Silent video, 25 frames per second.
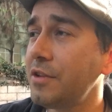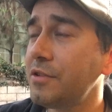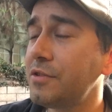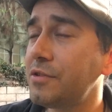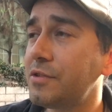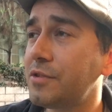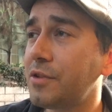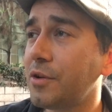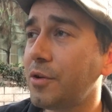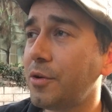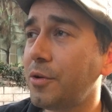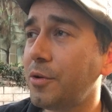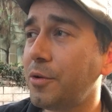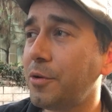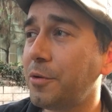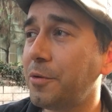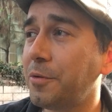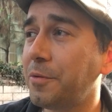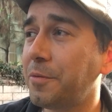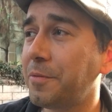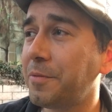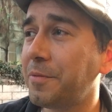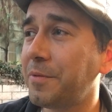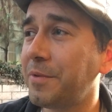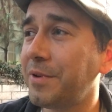So,
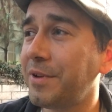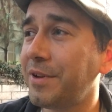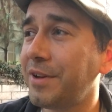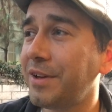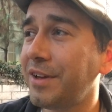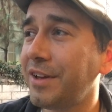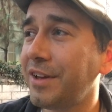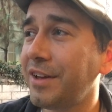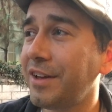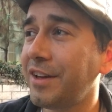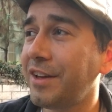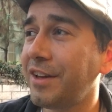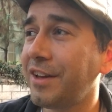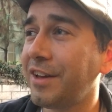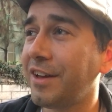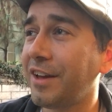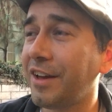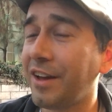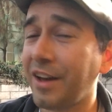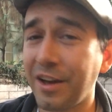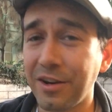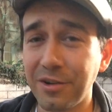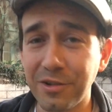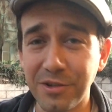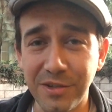
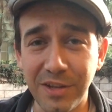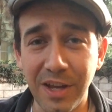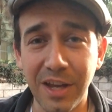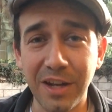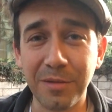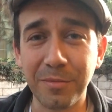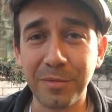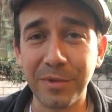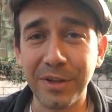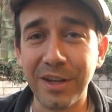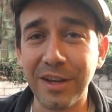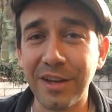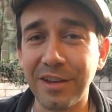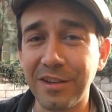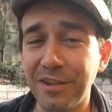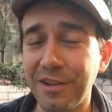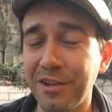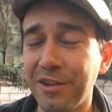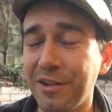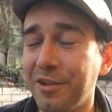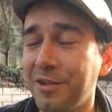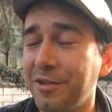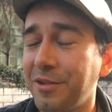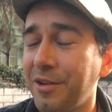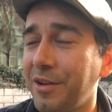
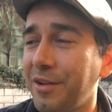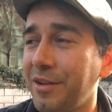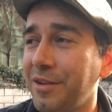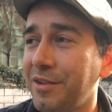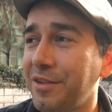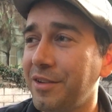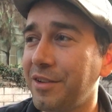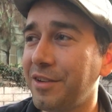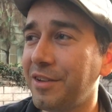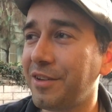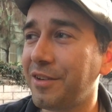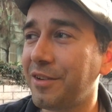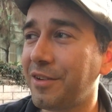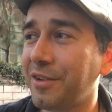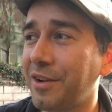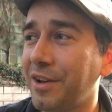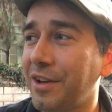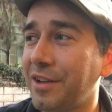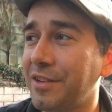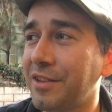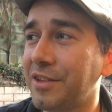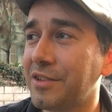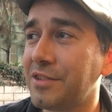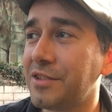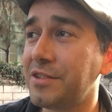understandably,
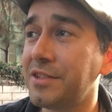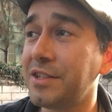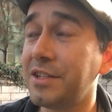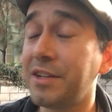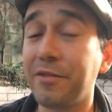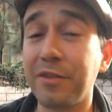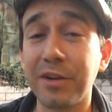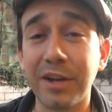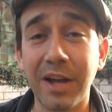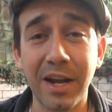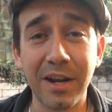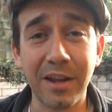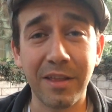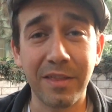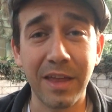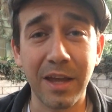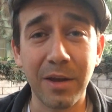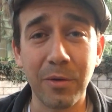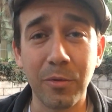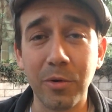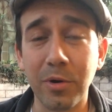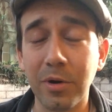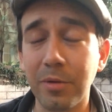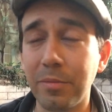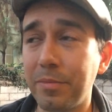this is a different kind of
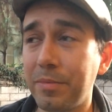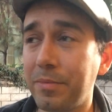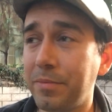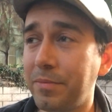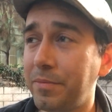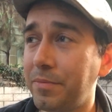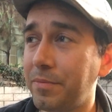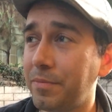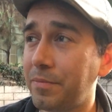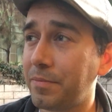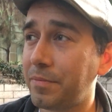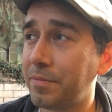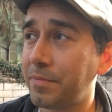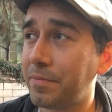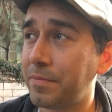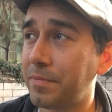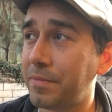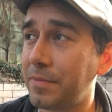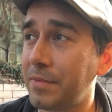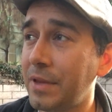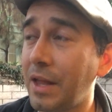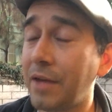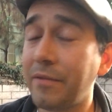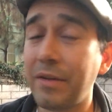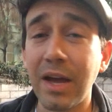thing where,
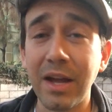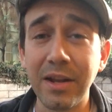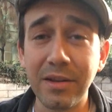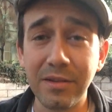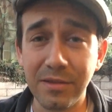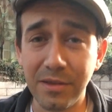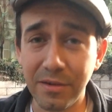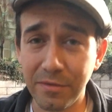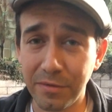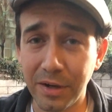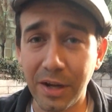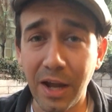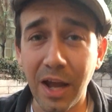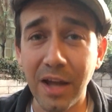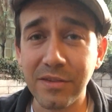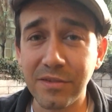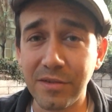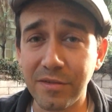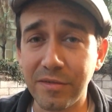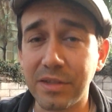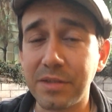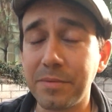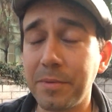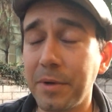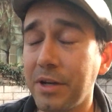and I've had different
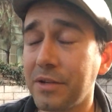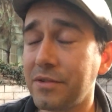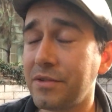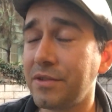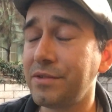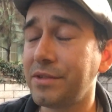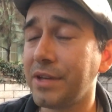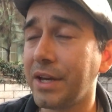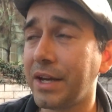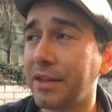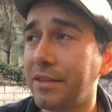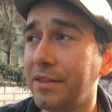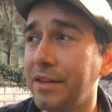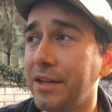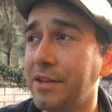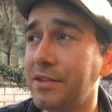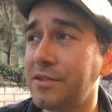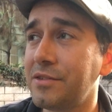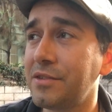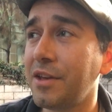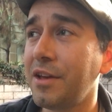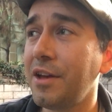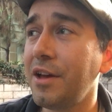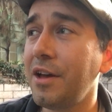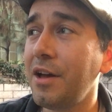kinds of experiences like
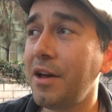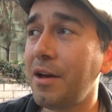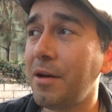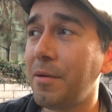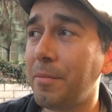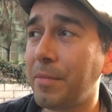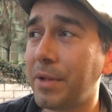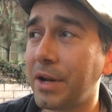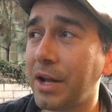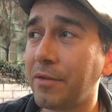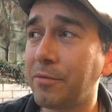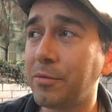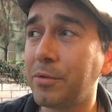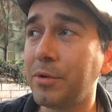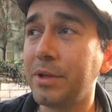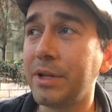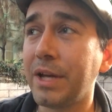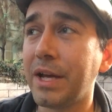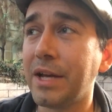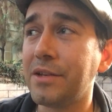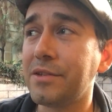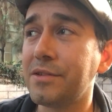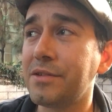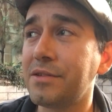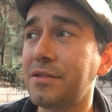this, but I've
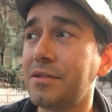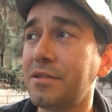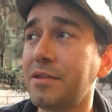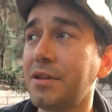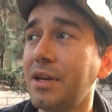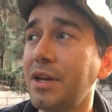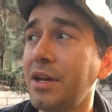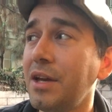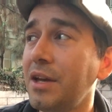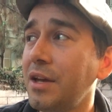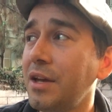realized